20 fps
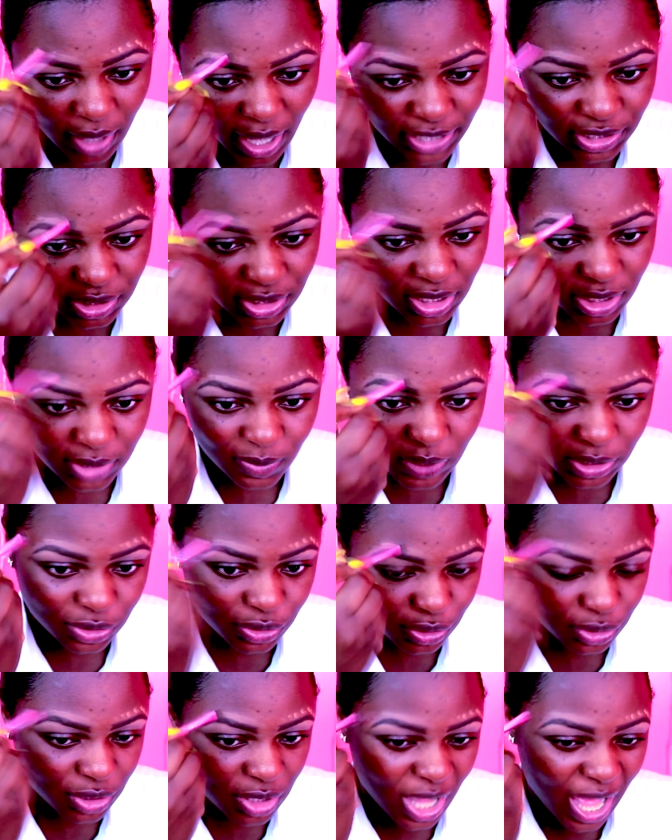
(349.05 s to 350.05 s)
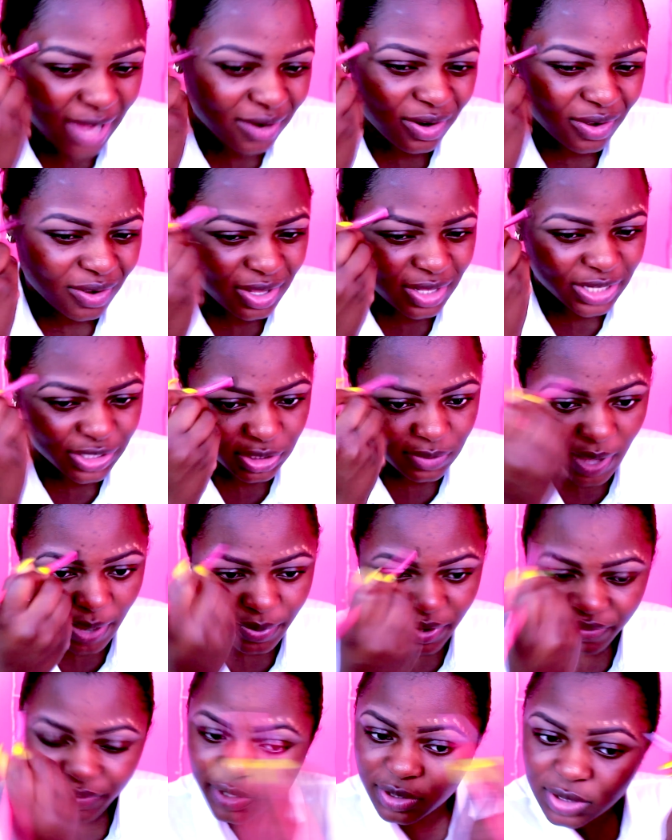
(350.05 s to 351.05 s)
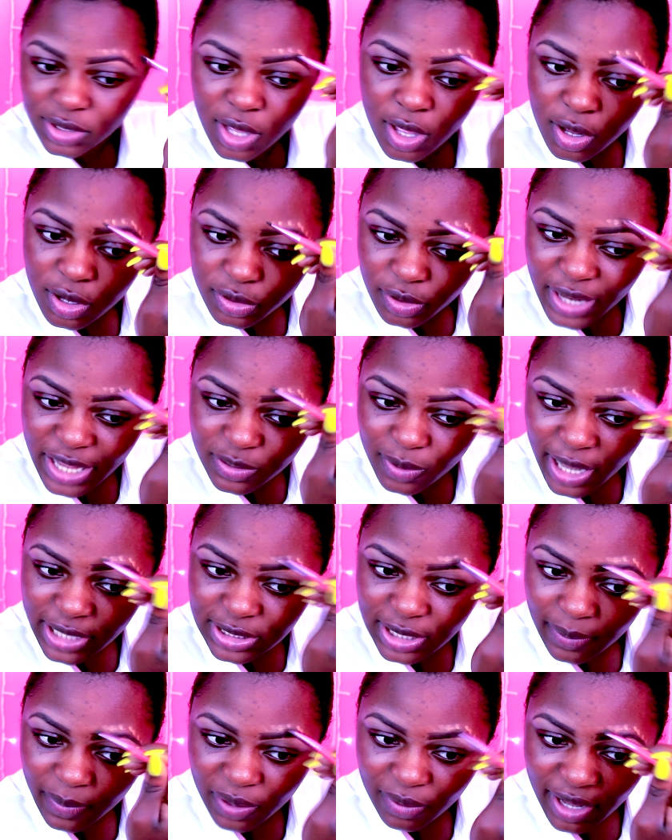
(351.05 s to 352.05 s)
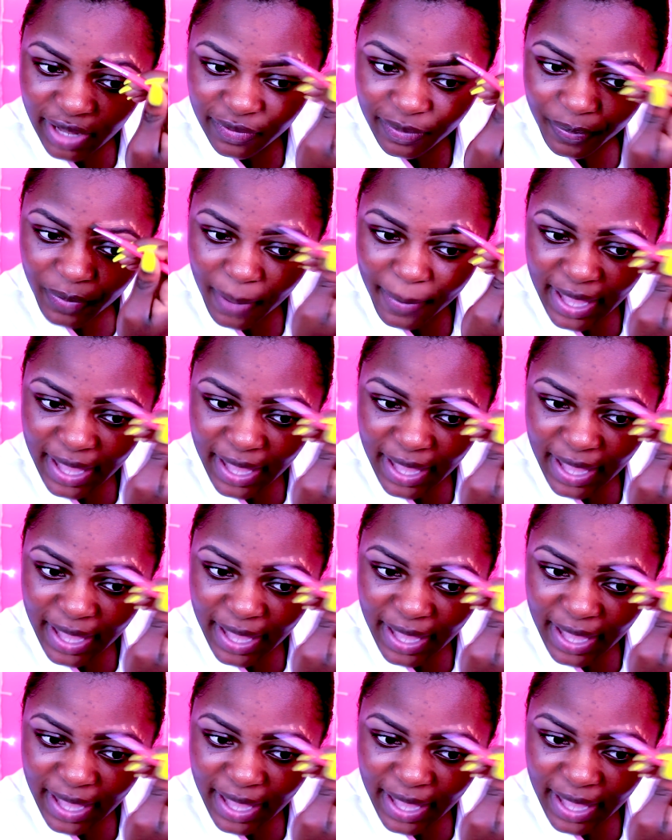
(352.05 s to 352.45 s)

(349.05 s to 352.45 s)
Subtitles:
I just think it's much, I don't know, that's just my preference. So that's why I say midwife.